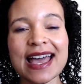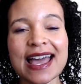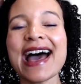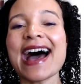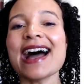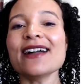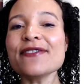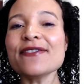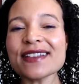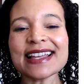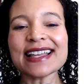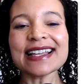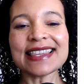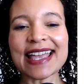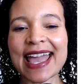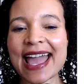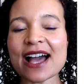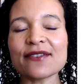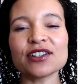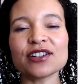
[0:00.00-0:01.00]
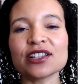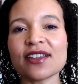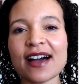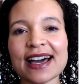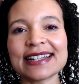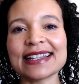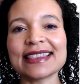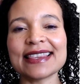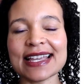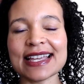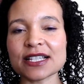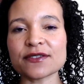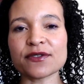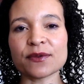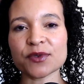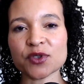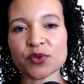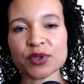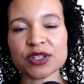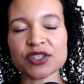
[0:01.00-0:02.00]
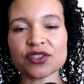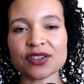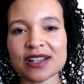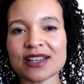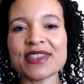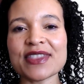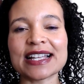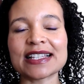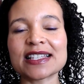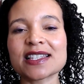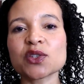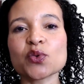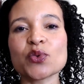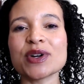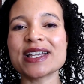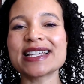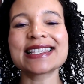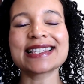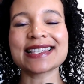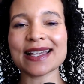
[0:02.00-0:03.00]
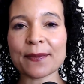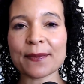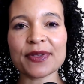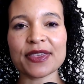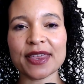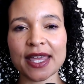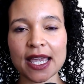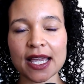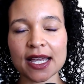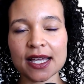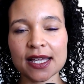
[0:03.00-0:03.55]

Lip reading: I feel like they have a lot of things from Switzerland that's Swiss something.